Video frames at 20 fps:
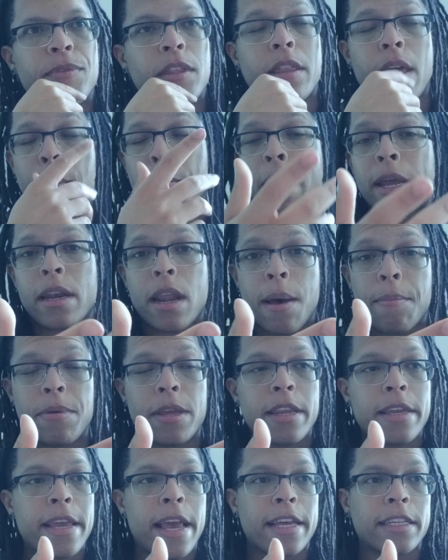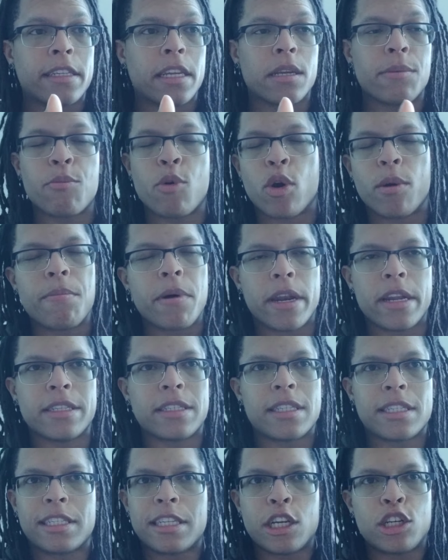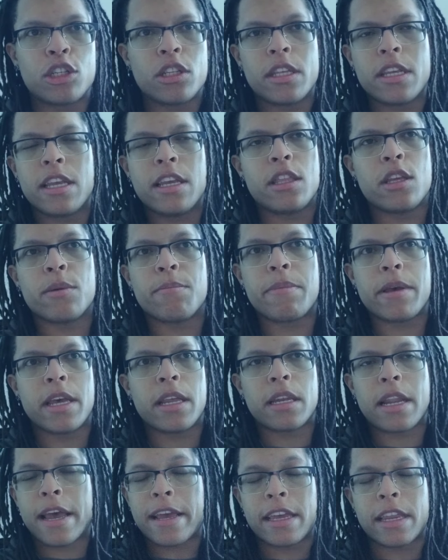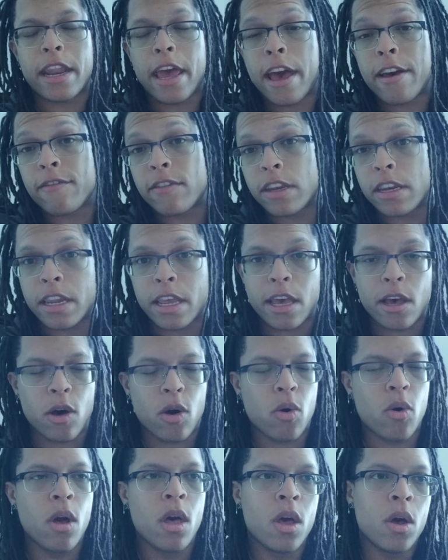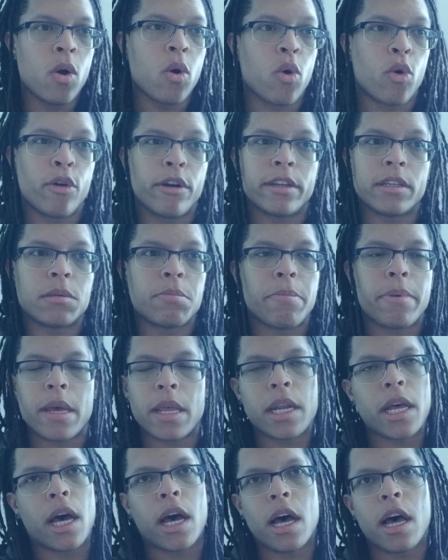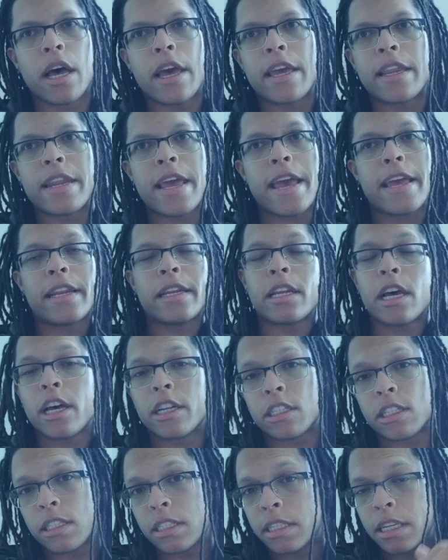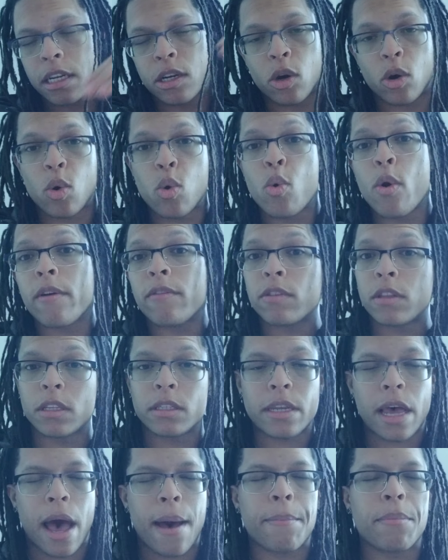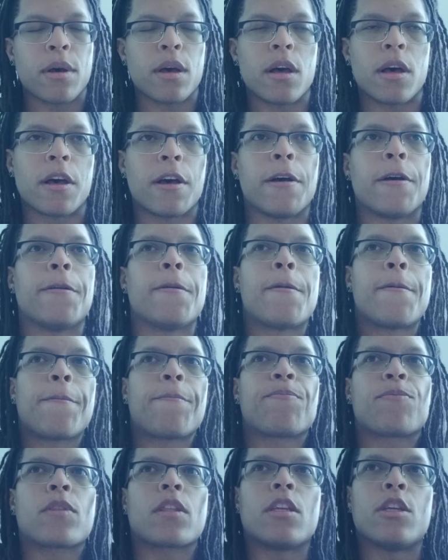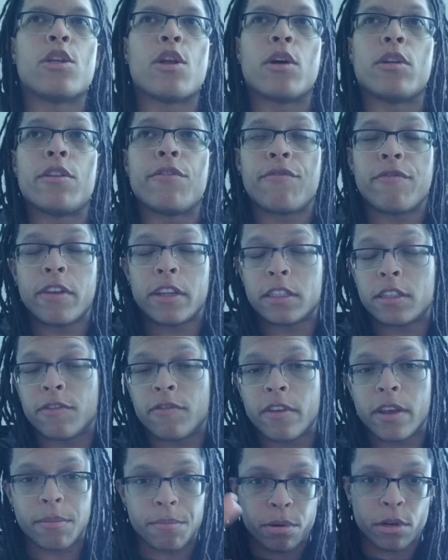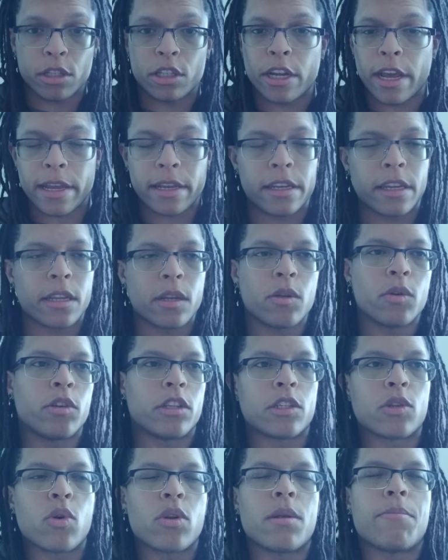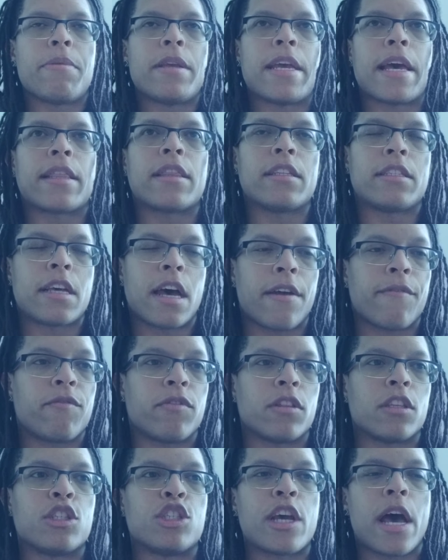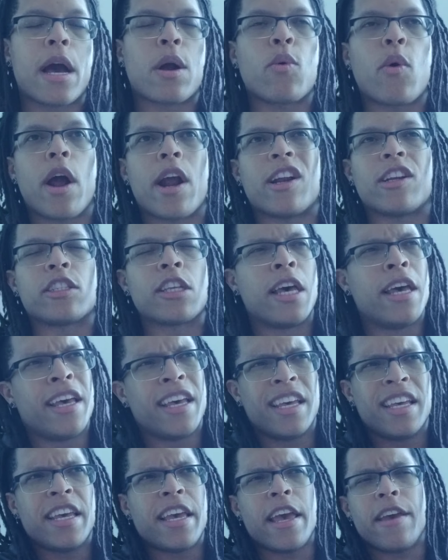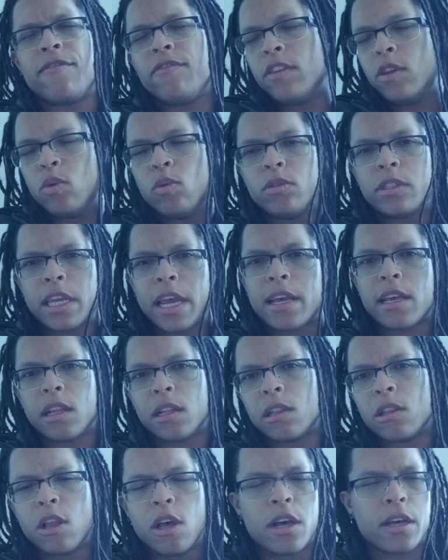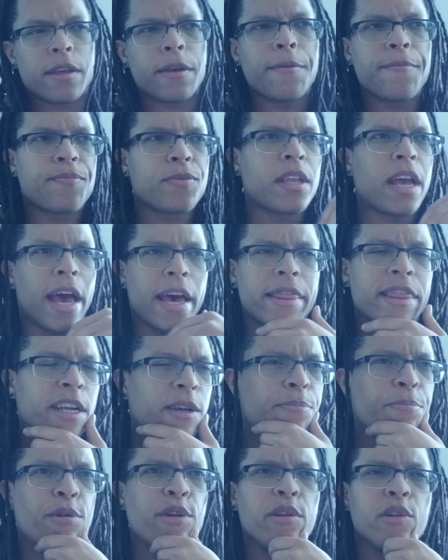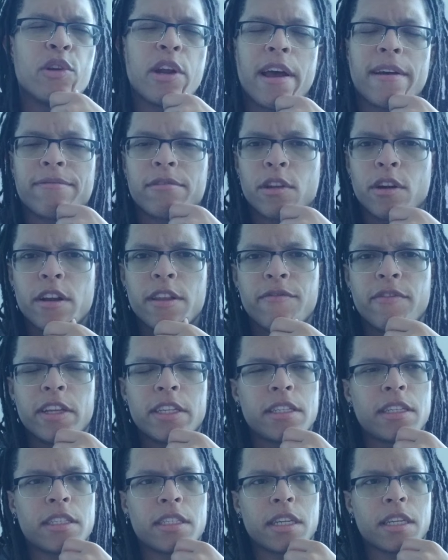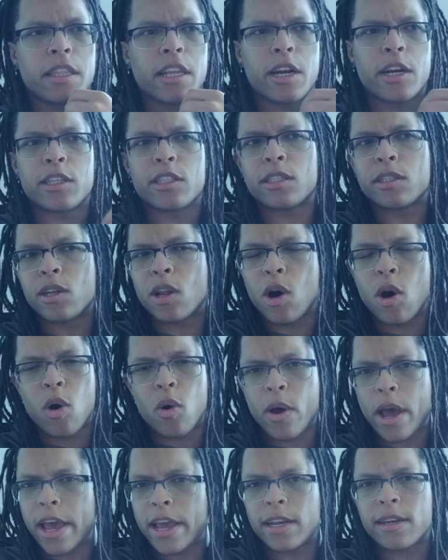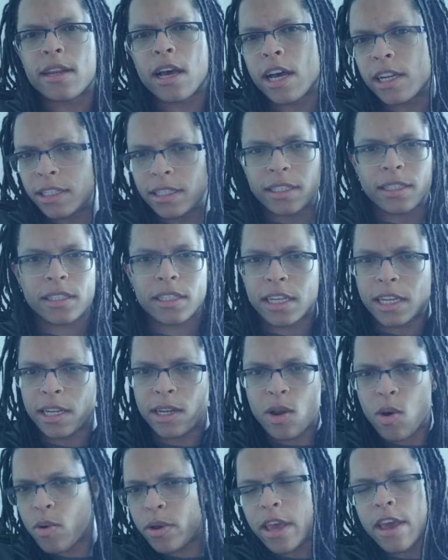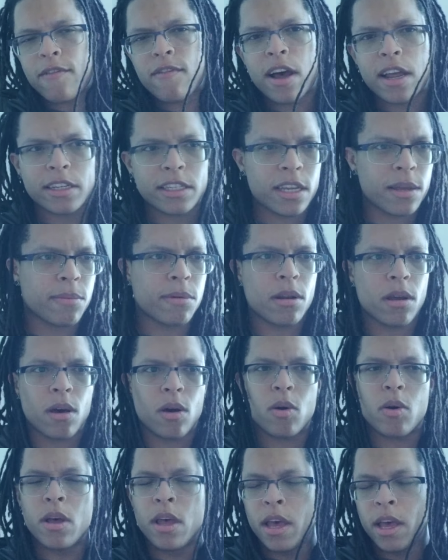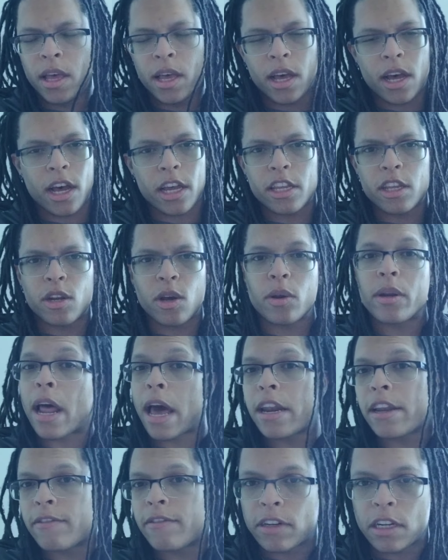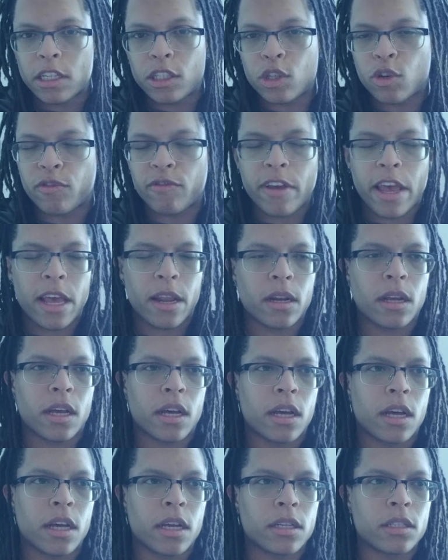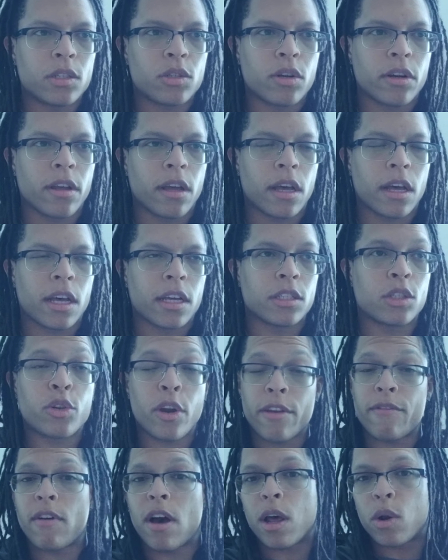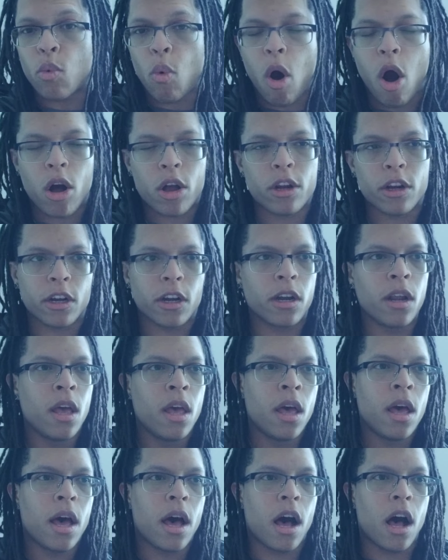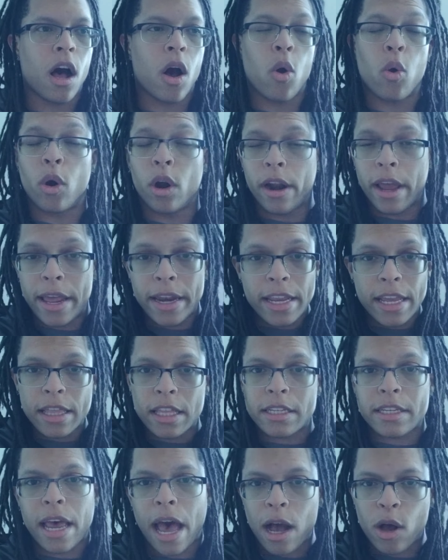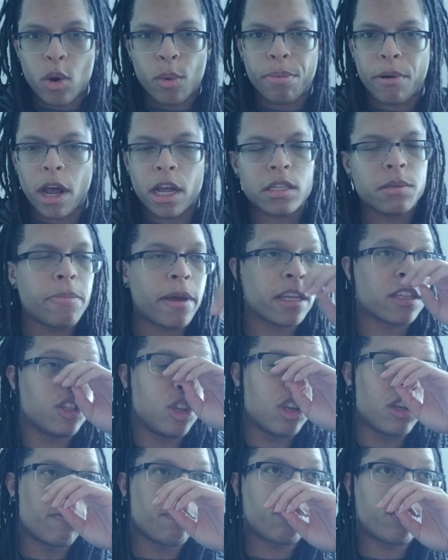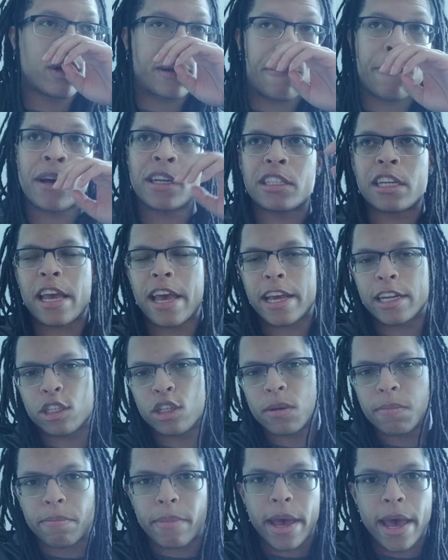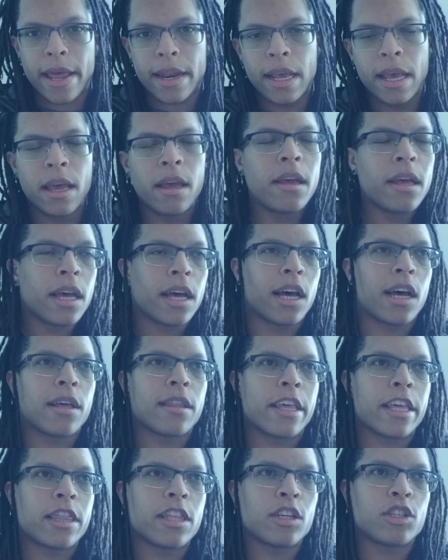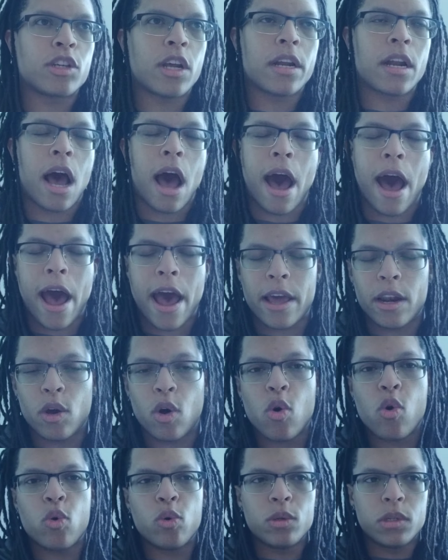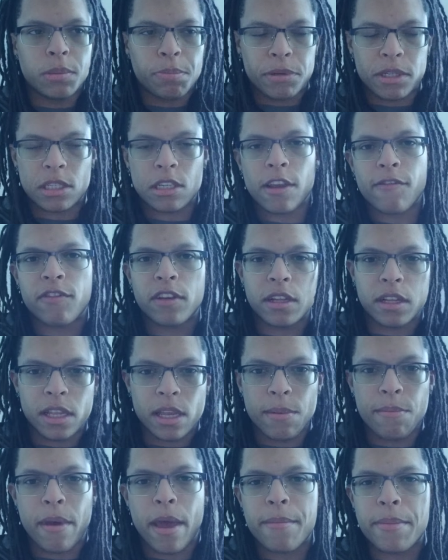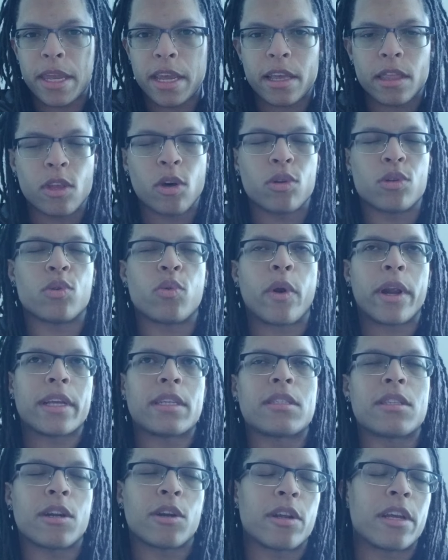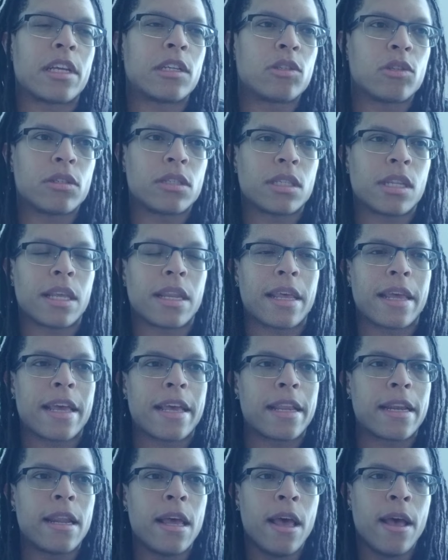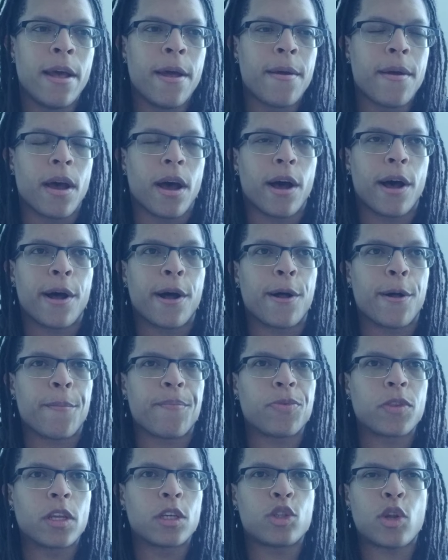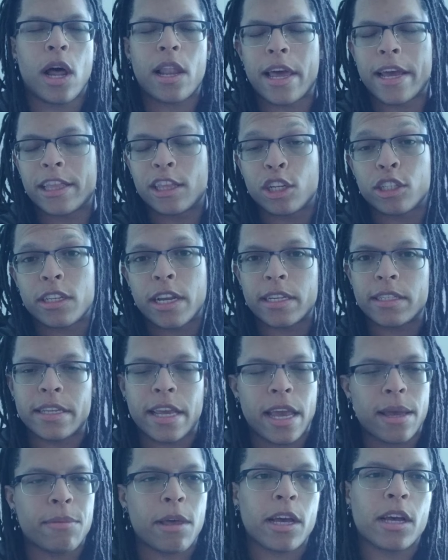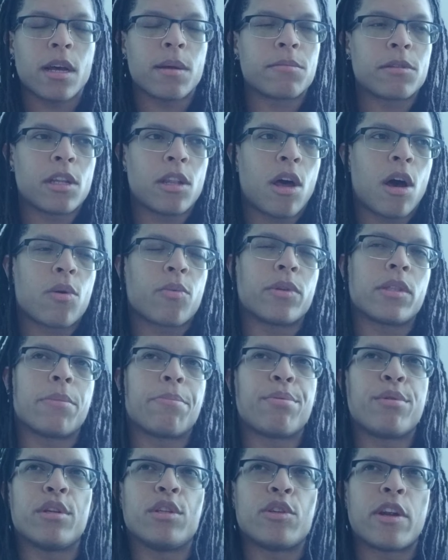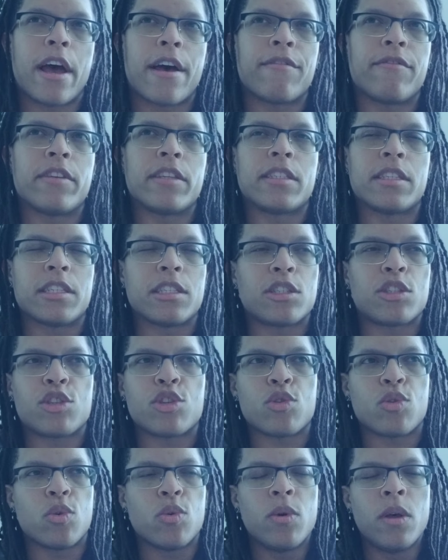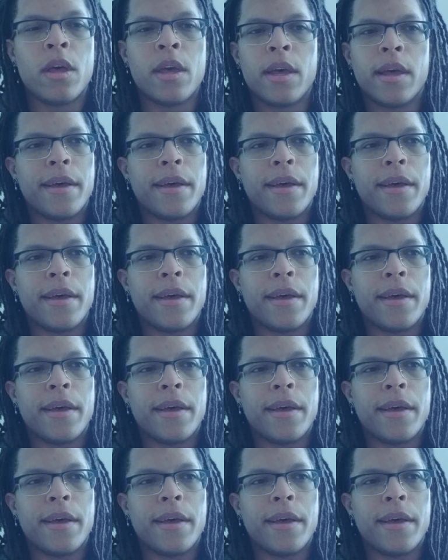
that might not be the case anymore. But it's essentially either been like an Evan Neal or it's been an Aidan Hutchinson or whoever the top defensive end projected is going to be at the time for the Jaguars. If you take a look at their pre-draft 30 visits and there's no Aidan Hutchinson, no Kayvon Thibodeaux, not a Trayvon Walker or any of the tackle prospects, you can pretty much hedge your bet that they're trying to hide who specifically maybe in those ranks they're interested in. So I like the chess game that comes along with the pre-draft visits too.